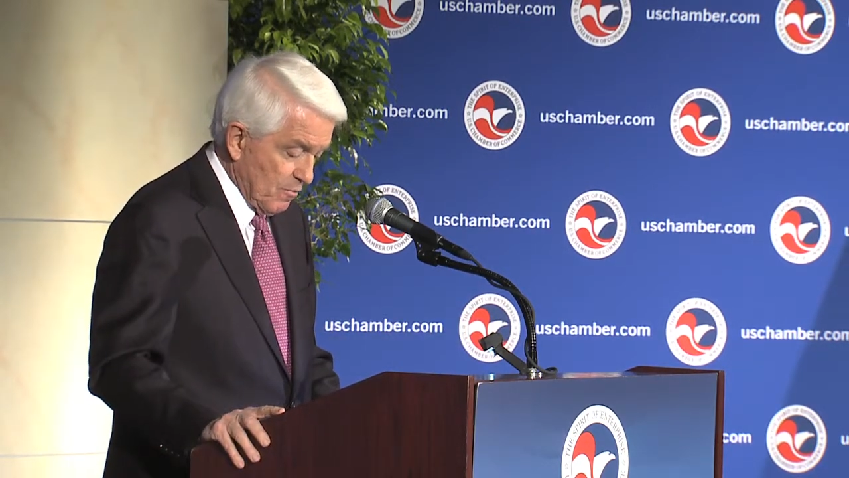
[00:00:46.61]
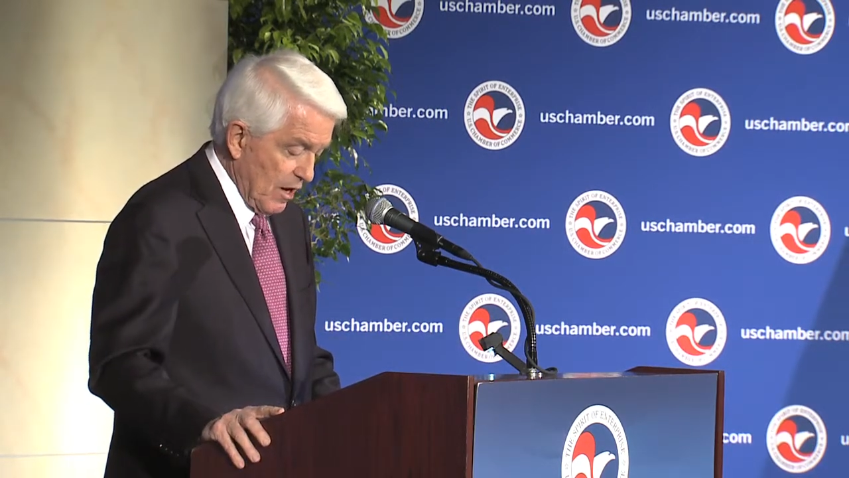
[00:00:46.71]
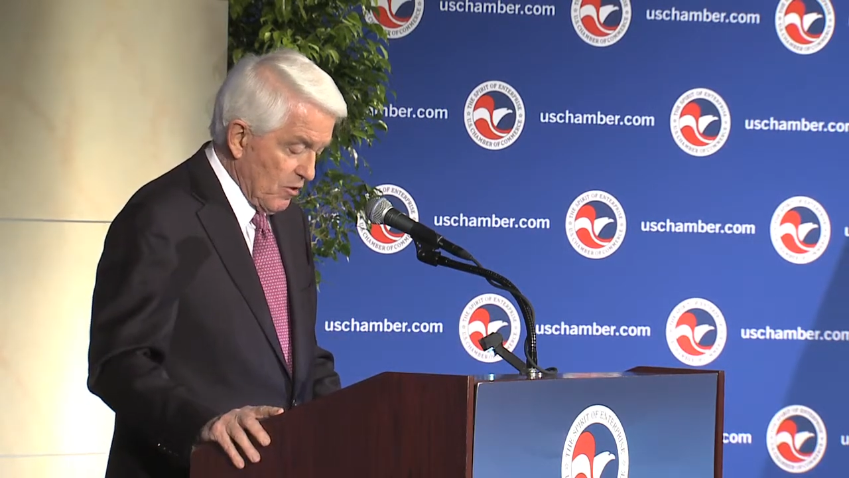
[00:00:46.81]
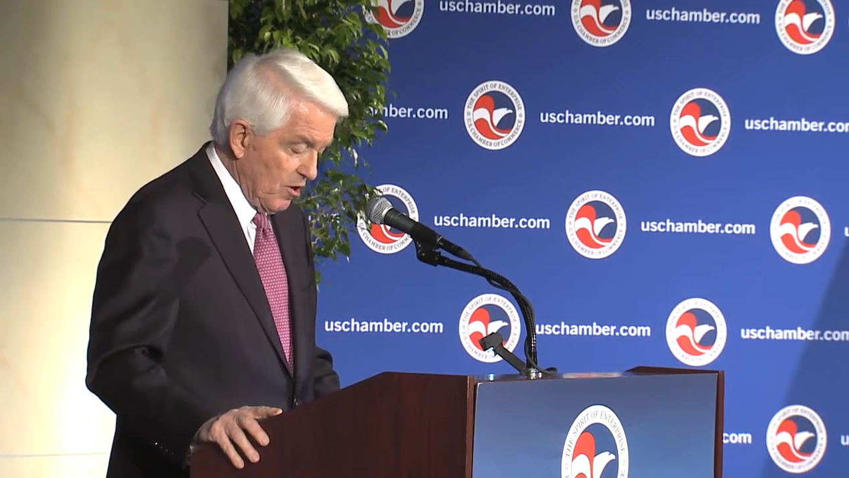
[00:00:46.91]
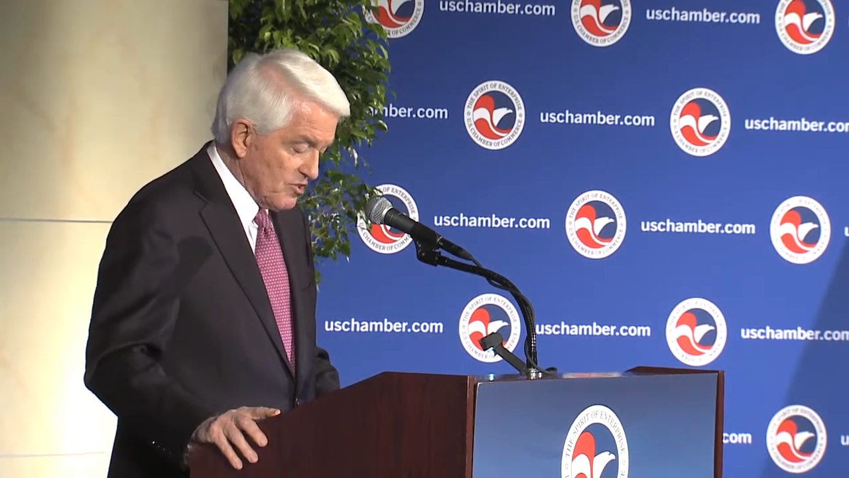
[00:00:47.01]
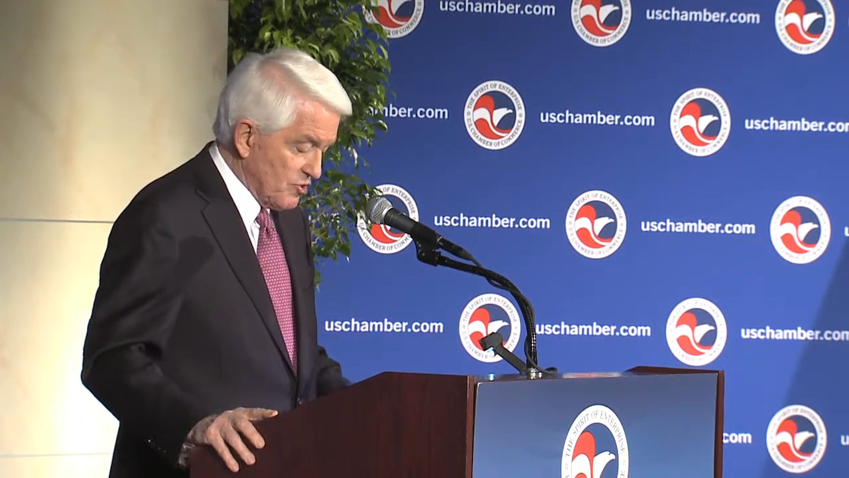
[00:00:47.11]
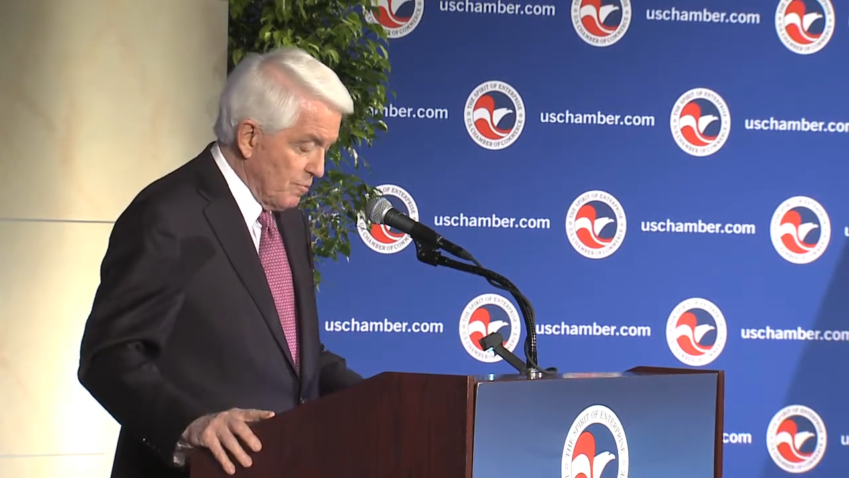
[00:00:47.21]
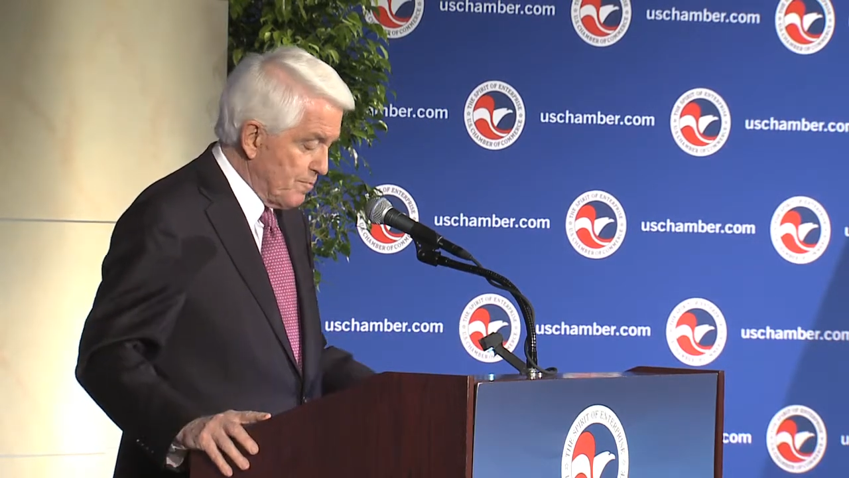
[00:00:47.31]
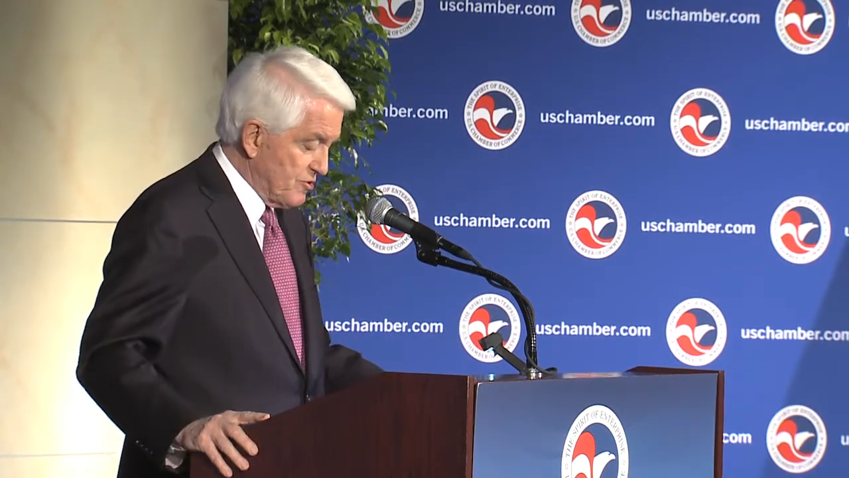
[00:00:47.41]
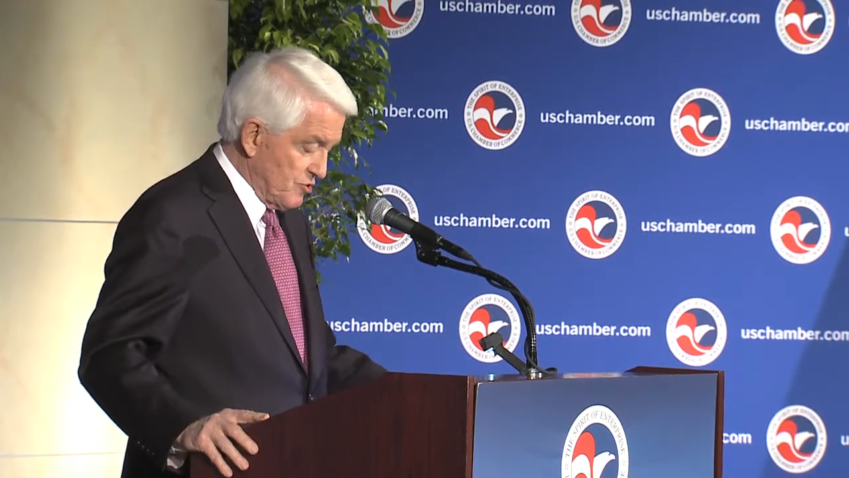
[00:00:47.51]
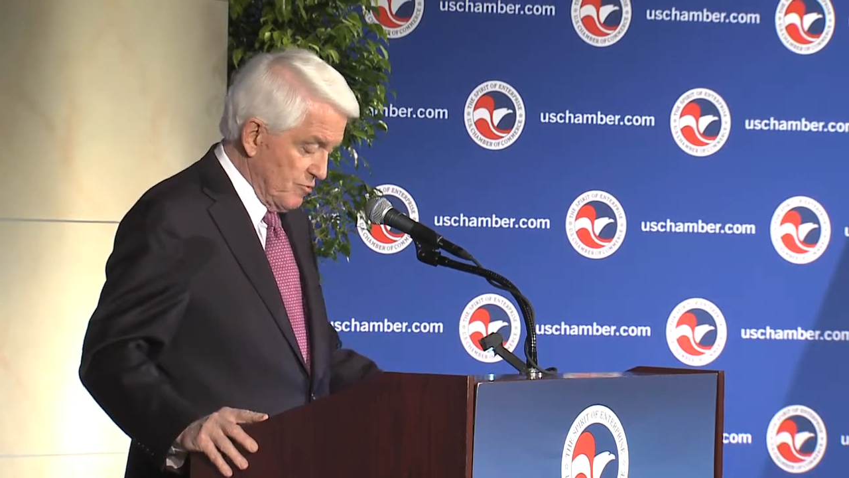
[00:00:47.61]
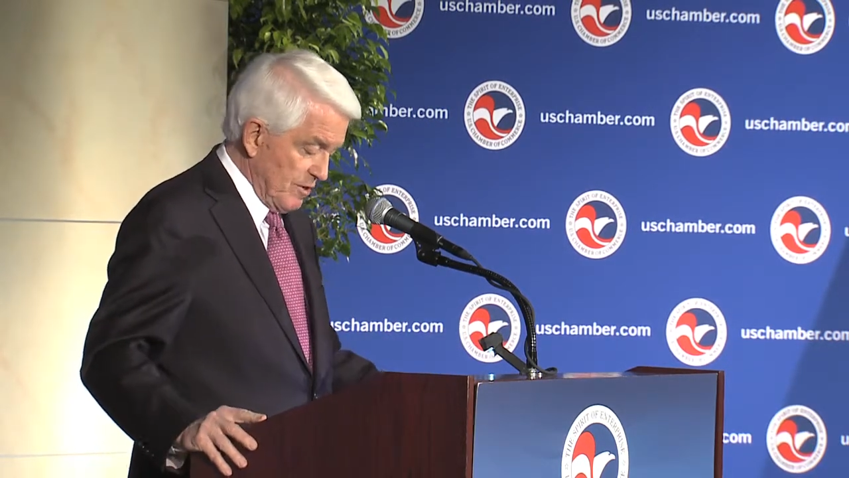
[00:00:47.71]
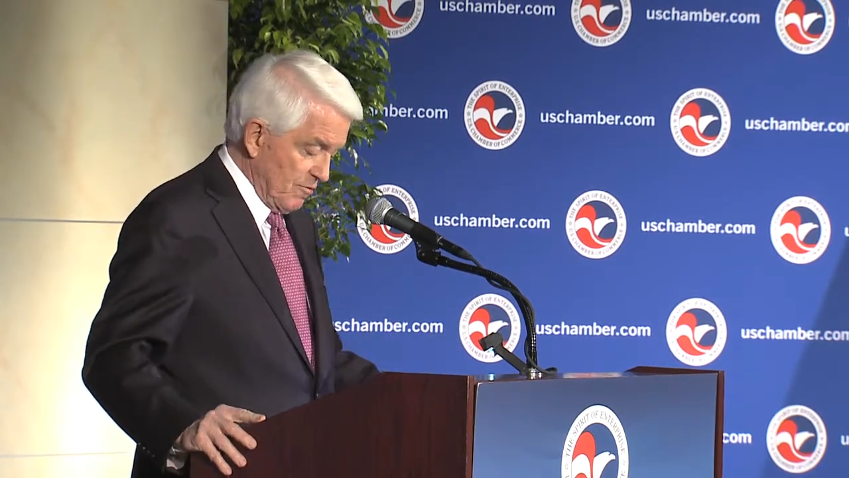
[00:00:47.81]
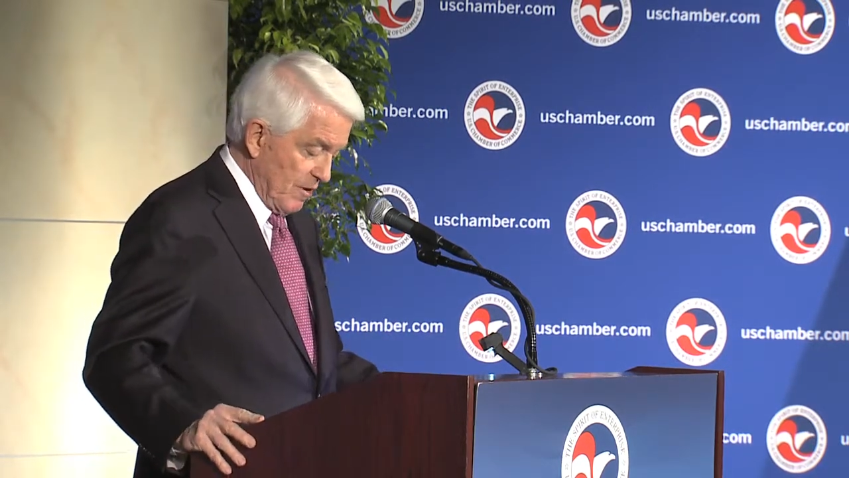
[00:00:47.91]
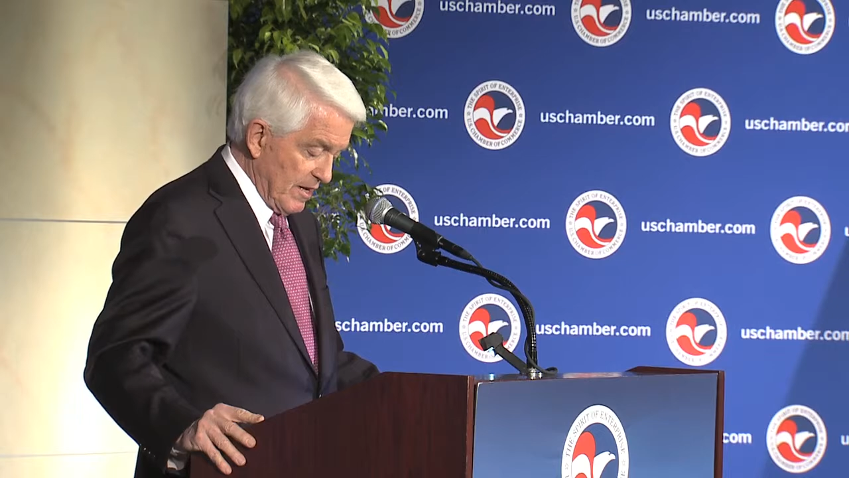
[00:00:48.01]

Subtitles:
while also pursuing